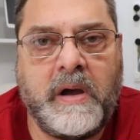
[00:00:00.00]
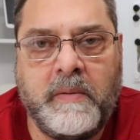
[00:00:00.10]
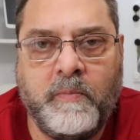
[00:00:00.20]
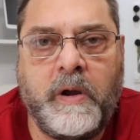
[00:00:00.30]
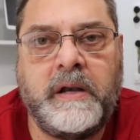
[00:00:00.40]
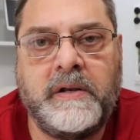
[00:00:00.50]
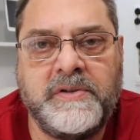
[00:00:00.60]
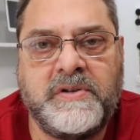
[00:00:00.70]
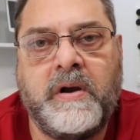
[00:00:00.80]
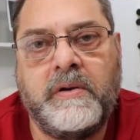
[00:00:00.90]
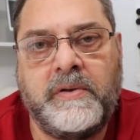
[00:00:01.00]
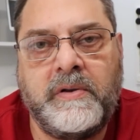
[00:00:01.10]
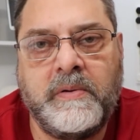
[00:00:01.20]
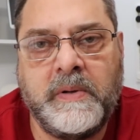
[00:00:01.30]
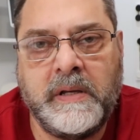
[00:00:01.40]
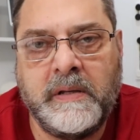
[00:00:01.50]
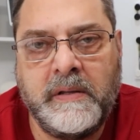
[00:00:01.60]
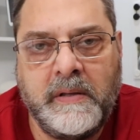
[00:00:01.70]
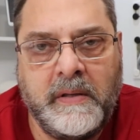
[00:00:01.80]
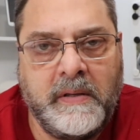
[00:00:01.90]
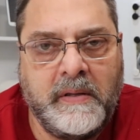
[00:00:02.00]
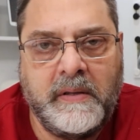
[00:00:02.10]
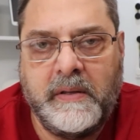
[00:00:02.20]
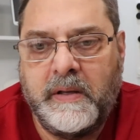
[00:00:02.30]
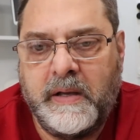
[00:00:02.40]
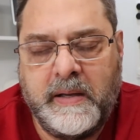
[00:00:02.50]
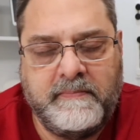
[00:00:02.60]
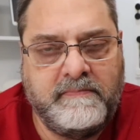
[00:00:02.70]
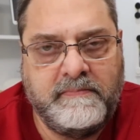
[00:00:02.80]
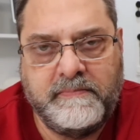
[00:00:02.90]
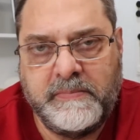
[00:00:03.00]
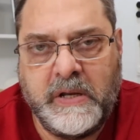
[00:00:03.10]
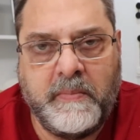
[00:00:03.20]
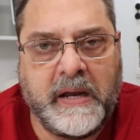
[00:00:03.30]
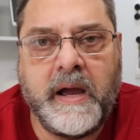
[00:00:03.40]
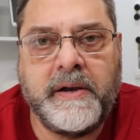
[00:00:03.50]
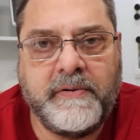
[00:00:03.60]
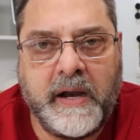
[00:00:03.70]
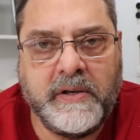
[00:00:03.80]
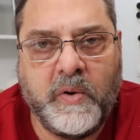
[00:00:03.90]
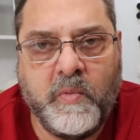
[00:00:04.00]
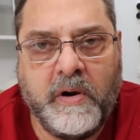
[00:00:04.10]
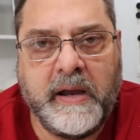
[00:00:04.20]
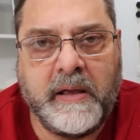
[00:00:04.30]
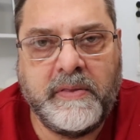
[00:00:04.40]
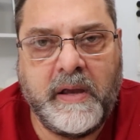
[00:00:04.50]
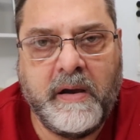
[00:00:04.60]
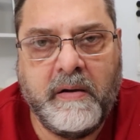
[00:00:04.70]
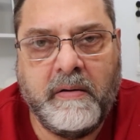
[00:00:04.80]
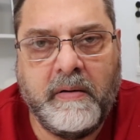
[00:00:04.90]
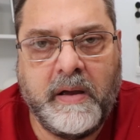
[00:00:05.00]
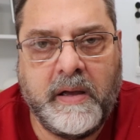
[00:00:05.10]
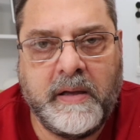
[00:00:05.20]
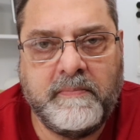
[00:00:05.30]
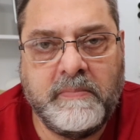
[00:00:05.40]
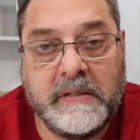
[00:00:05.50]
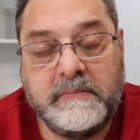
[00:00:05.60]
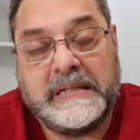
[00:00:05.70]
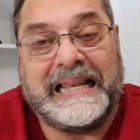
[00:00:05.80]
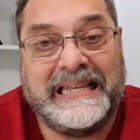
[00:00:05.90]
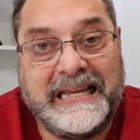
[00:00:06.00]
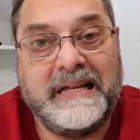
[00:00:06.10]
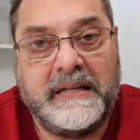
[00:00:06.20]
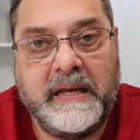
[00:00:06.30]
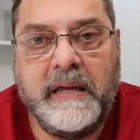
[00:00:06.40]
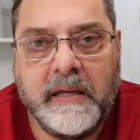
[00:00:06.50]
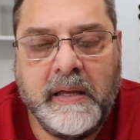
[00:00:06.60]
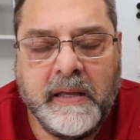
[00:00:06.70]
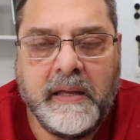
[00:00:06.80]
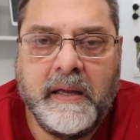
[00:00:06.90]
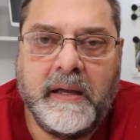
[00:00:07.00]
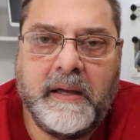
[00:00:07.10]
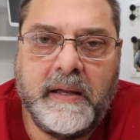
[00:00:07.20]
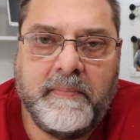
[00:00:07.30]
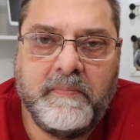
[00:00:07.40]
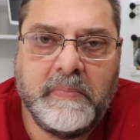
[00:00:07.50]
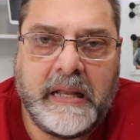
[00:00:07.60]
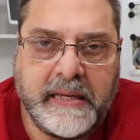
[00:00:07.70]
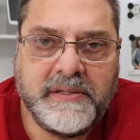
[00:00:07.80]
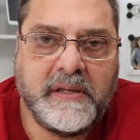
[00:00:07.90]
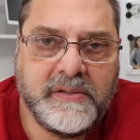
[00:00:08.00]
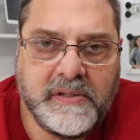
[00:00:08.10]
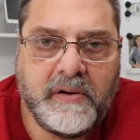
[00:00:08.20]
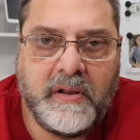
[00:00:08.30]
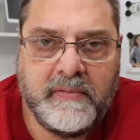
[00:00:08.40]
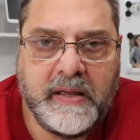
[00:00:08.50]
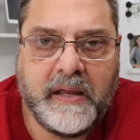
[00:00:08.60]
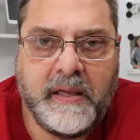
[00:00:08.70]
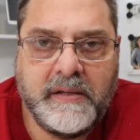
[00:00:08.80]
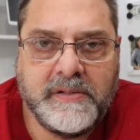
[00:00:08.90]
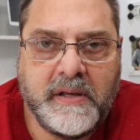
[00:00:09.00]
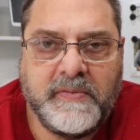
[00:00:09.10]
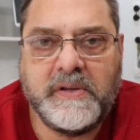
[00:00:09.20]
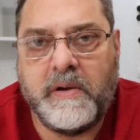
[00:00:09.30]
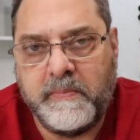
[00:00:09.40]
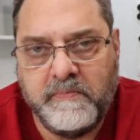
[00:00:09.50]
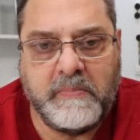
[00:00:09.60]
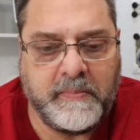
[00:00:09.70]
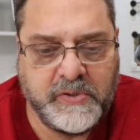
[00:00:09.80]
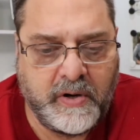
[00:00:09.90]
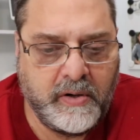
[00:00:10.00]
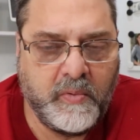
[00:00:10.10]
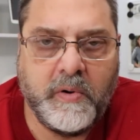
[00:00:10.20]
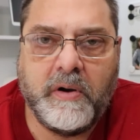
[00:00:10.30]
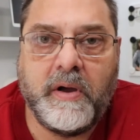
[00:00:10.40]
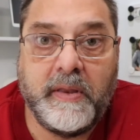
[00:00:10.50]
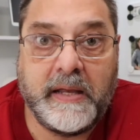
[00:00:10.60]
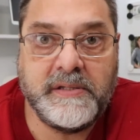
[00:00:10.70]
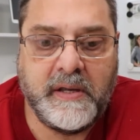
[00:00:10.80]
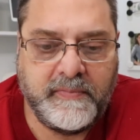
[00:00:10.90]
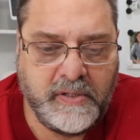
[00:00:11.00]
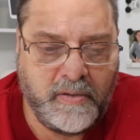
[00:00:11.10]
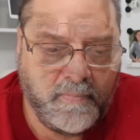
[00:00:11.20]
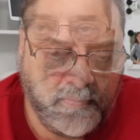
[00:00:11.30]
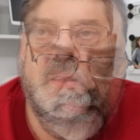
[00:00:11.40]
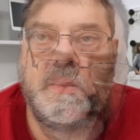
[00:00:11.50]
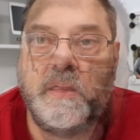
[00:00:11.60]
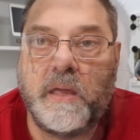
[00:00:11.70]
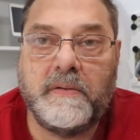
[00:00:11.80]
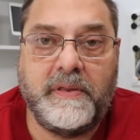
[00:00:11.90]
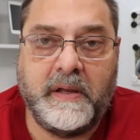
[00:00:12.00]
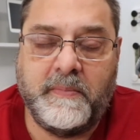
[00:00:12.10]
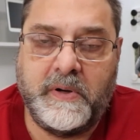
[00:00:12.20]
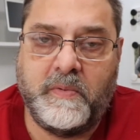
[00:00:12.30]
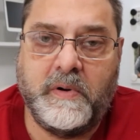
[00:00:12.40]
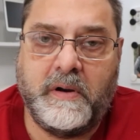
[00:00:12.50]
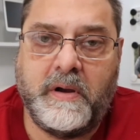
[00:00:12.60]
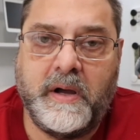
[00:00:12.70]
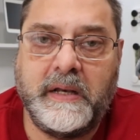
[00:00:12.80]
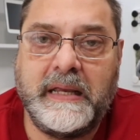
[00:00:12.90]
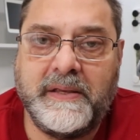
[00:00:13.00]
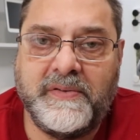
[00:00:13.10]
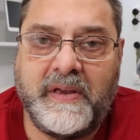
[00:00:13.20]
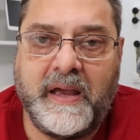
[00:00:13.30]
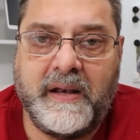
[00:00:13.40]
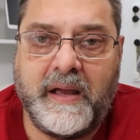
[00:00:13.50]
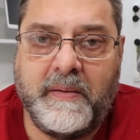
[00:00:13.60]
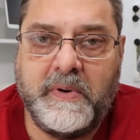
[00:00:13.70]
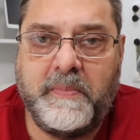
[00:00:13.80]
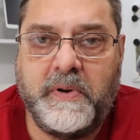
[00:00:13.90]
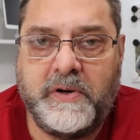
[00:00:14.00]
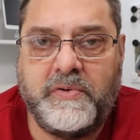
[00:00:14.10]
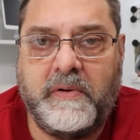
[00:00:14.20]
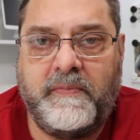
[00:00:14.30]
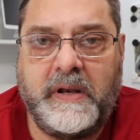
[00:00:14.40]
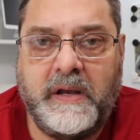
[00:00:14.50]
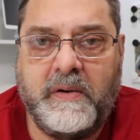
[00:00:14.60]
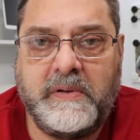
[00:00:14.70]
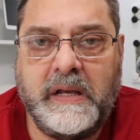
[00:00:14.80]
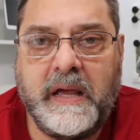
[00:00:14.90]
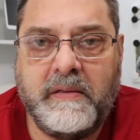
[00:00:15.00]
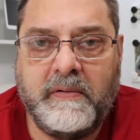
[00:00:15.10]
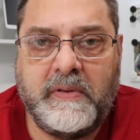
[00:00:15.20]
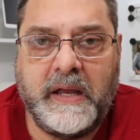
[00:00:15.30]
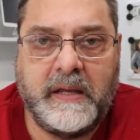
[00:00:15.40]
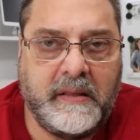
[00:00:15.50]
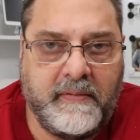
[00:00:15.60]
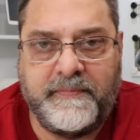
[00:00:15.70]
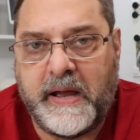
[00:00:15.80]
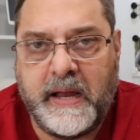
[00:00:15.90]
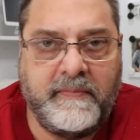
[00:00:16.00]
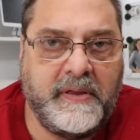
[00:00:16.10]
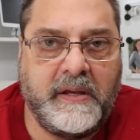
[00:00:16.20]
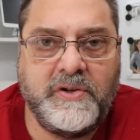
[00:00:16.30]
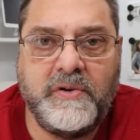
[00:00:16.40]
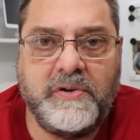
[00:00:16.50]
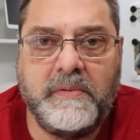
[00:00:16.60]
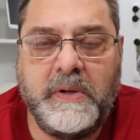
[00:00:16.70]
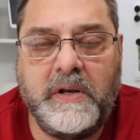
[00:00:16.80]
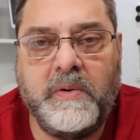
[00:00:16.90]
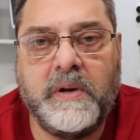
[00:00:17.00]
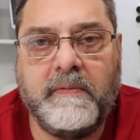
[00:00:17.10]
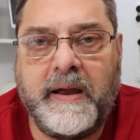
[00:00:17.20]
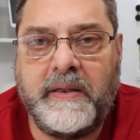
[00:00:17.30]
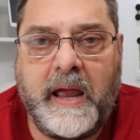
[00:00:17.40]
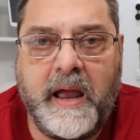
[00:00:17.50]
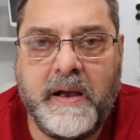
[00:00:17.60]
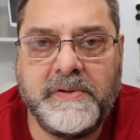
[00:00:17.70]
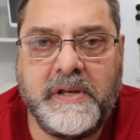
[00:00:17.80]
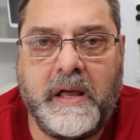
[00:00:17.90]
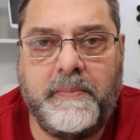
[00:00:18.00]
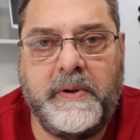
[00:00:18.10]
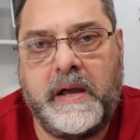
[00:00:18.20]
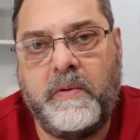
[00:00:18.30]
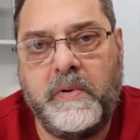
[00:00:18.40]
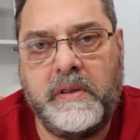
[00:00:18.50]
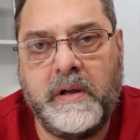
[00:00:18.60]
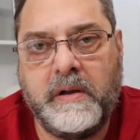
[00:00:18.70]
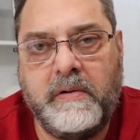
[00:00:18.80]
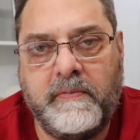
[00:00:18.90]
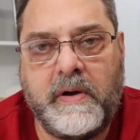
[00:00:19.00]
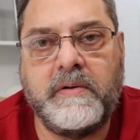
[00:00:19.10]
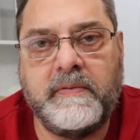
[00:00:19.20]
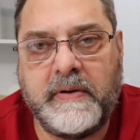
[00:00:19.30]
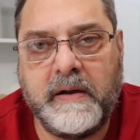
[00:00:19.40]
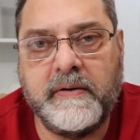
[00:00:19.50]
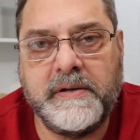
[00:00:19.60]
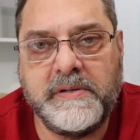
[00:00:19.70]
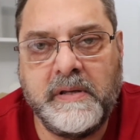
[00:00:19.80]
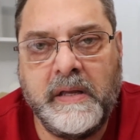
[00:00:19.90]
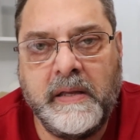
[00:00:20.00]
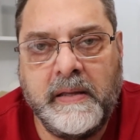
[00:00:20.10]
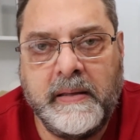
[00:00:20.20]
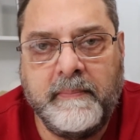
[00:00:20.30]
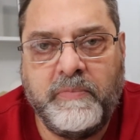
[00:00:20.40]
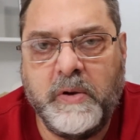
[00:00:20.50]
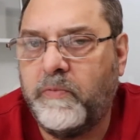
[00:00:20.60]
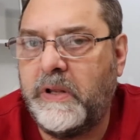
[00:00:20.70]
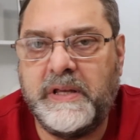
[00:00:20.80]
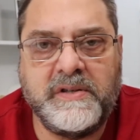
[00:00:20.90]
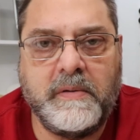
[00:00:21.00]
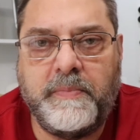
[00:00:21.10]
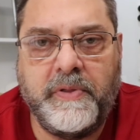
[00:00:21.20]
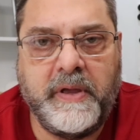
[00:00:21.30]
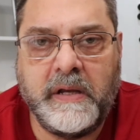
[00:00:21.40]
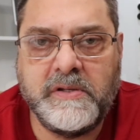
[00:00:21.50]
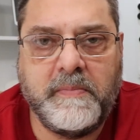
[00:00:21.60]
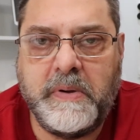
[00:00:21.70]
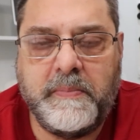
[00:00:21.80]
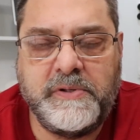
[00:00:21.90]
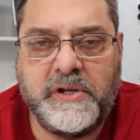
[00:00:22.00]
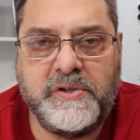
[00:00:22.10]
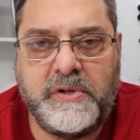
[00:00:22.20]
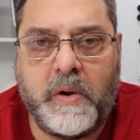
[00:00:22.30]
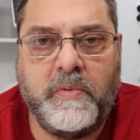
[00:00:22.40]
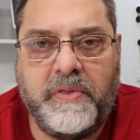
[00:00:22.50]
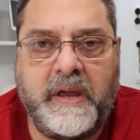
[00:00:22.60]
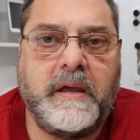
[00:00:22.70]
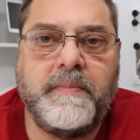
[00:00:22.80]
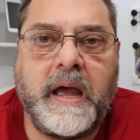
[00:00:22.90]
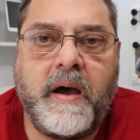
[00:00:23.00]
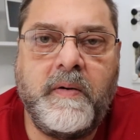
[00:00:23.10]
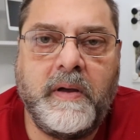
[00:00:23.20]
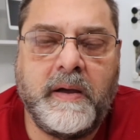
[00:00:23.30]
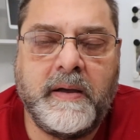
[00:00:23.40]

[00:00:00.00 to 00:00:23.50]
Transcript: I'm ready to start doing, my contracting work out there legally, licensed and all of that kind of stuff. So I'm starting to work on that stuff too. The other thing I'm going to work on is that I'm going to put a short video together of like the 5 things you should be doing around the house to help you out with the coronavirus. They're really simple things that people just don't think about